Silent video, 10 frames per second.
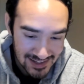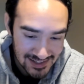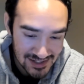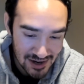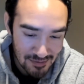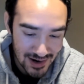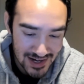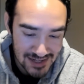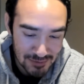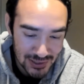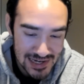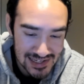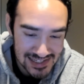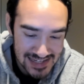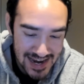Somebody,
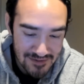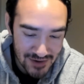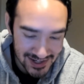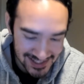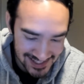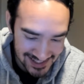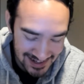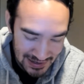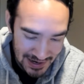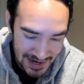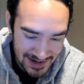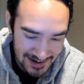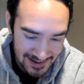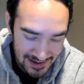please save us. All right.